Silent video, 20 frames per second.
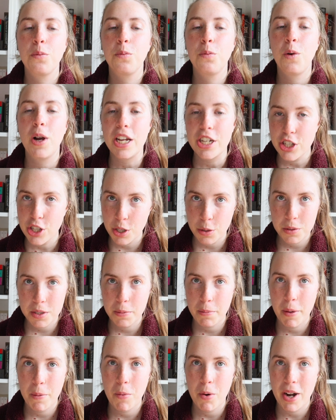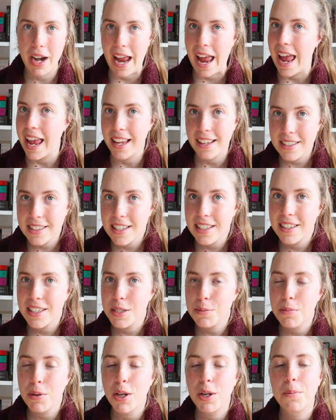wish there was a bit more angst in this
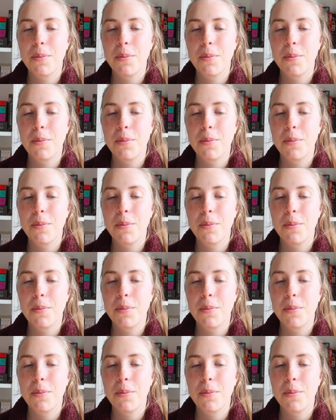book,